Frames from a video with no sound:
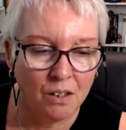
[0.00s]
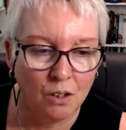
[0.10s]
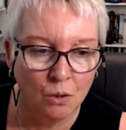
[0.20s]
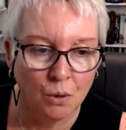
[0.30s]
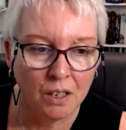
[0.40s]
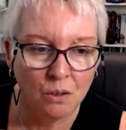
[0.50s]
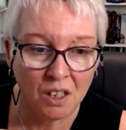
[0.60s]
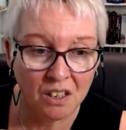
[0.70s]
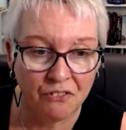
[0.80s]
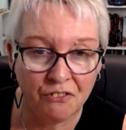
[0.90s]
look
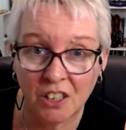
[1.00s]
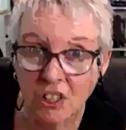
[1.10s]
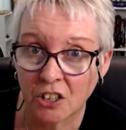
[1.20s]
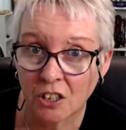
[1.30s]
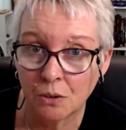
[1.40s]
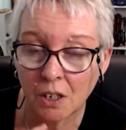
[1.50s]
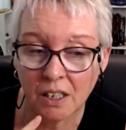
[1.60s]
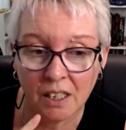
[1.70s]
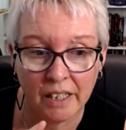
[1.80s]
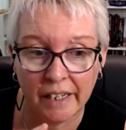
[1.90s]
at the fish. It's
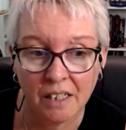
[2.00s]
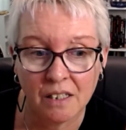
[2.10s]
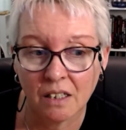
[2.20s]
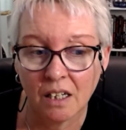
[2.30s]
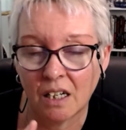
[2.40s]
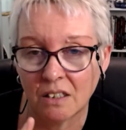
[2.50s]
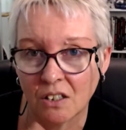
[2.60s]
looking at the answer card.